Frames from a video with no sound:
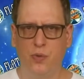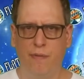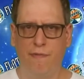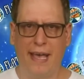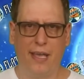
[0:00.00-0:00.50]

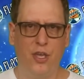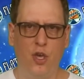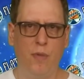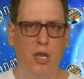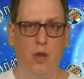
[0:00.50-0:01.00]
to a
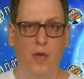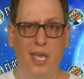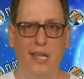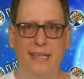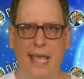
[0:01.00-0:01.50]
vacuum and
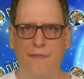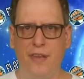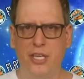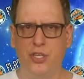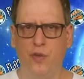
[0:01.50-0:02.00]
looking at
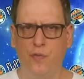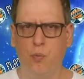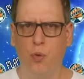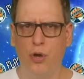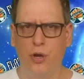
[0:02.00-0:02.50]
definition
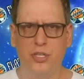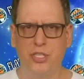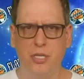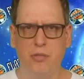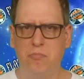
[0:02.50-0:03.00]
of
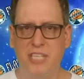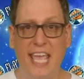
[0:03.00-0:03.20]
words and